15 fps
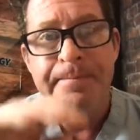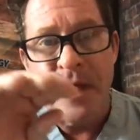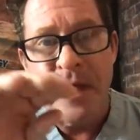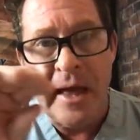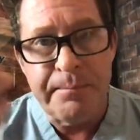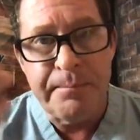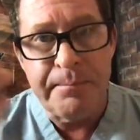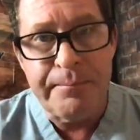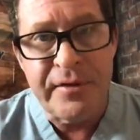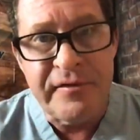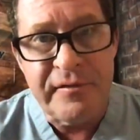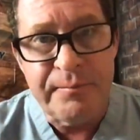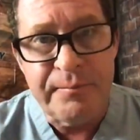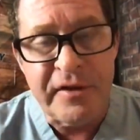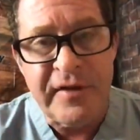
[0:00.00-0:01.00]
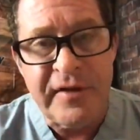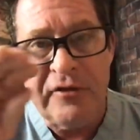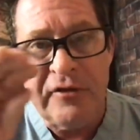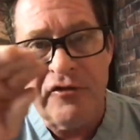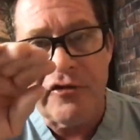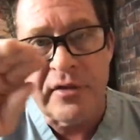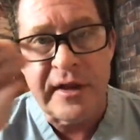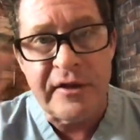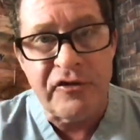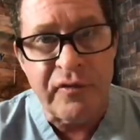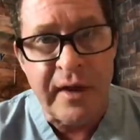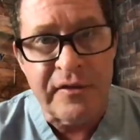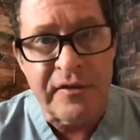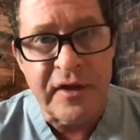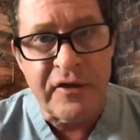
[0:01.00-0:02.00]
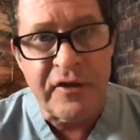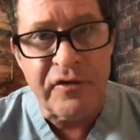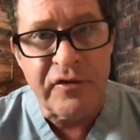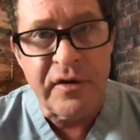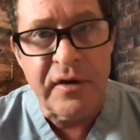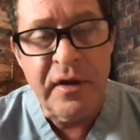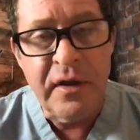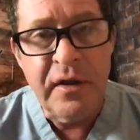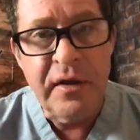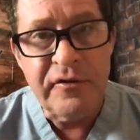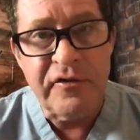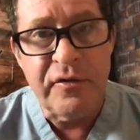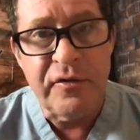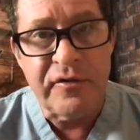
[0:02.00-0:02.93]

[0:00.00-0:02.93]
and potentially transition to